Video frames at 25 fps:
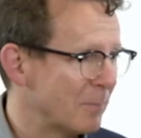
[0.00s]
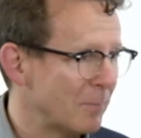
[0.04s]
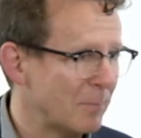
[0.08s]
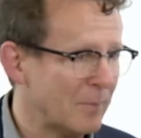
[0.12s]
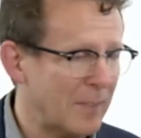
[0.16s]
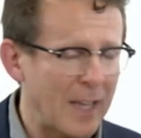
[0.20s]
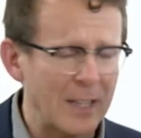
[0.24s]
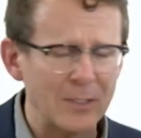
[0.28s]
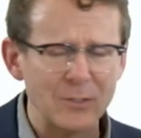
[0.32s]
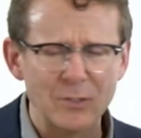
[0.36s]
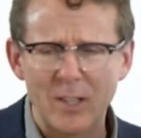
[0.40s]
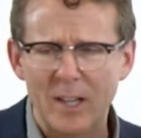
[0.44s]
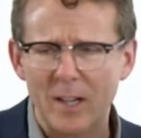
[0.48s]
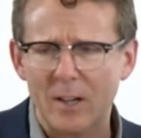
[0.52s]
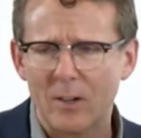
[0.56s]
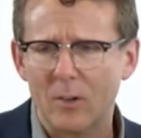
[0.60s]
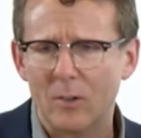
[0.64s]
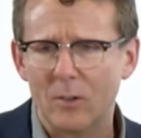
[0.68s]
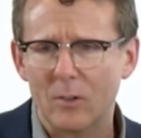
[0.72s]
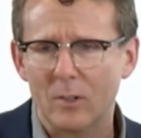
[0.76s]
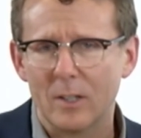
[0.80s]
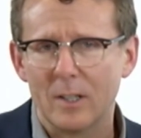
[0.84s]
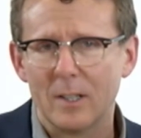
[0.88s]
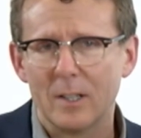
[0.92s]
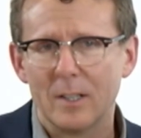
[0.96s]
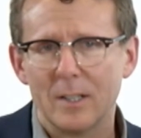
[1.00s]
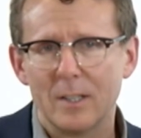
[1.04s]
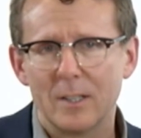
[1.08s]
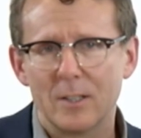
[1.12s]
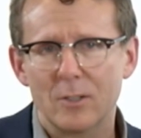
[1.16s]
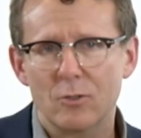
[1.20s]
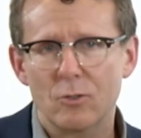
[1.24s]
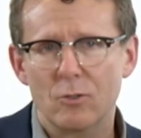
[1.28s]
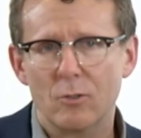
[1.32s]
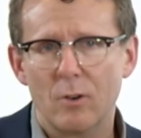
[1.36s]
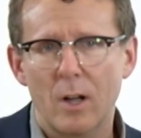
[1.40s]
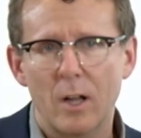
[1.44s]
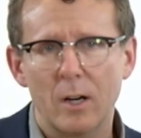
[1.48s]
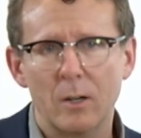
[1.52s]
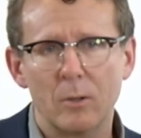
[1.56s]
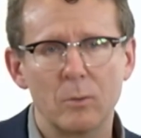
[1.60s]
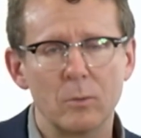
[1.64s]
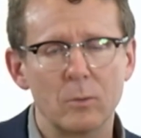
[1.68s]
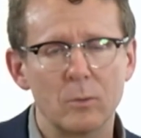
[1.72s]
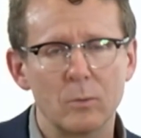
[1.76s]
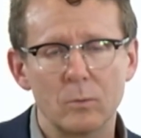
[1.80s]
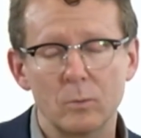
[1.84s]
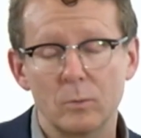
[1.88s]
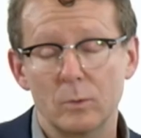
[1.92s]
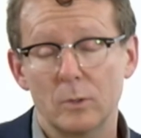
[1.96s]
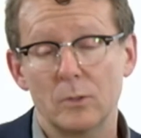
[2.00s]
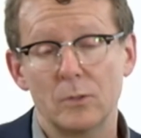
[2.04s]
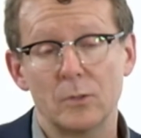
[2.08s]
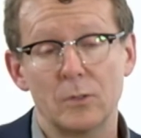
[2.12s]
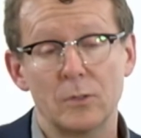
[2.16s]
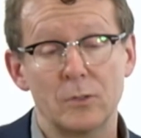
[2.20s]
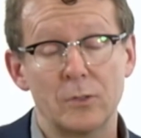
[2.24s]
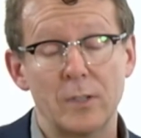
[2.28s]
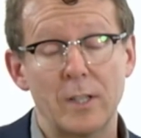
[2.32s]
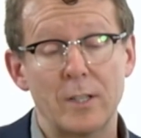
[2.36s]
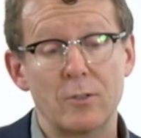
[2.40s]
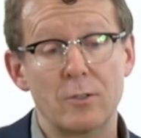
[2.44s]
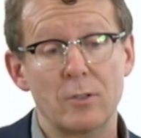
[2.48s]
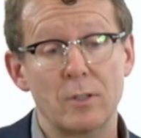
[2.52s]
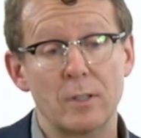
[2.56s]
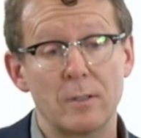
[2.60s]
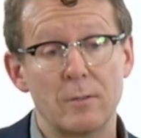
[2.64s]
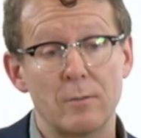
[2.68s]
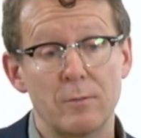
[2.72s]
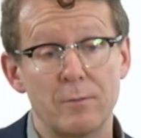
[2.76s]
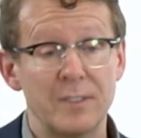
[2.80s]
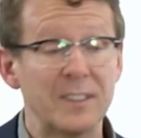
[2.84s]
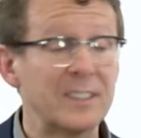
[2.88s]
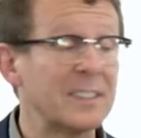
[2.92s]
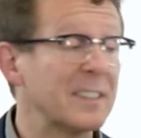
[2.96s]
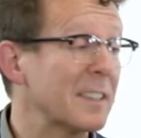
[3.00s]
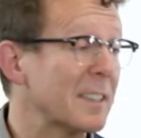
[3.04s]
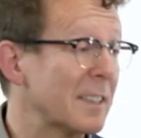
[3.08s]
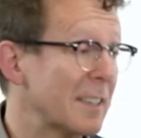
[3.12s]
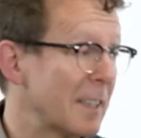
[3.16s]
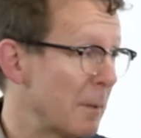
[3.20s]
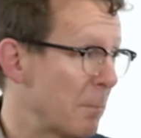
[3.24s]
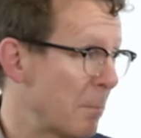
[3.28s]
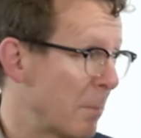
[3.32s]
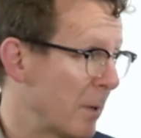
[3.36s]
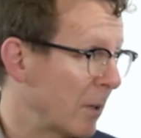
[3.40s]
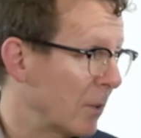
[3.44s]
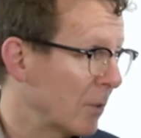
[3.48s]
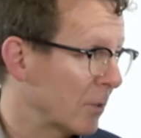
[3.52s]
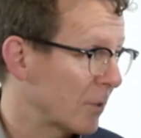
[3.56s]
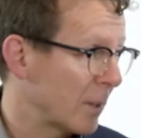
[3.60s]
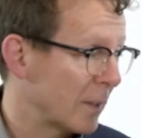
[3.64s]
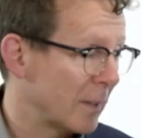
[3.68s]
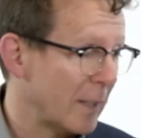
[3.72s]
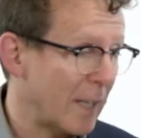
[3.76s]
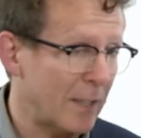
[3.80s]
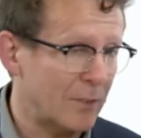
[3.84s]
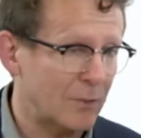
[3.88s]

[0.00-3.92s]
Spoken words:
That's how Toronto was essentially physically built, and that's